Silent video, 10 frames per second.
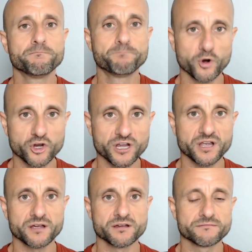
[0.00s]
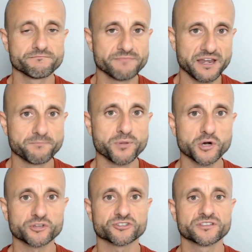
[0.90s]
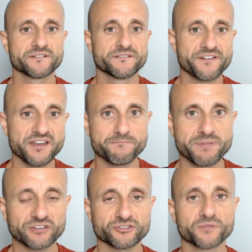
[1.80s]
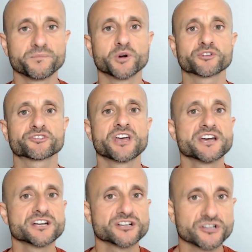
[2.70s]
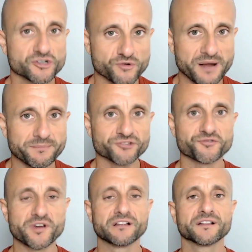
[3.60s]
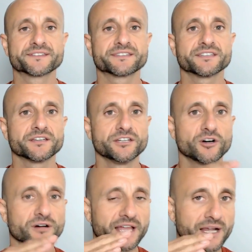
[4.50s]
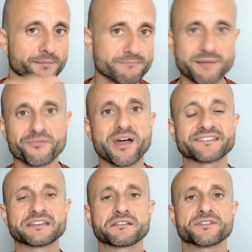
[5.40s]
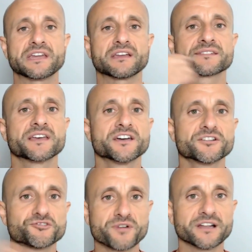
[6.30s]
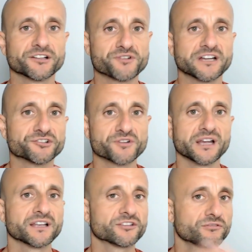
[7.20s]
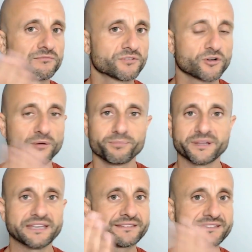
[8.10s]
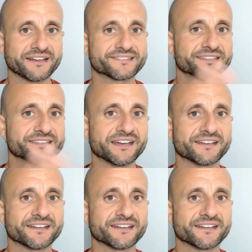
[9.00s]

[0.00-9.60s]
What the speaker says: book, many books, very based on books, grammar drills, like memorizing things, drill, complete test,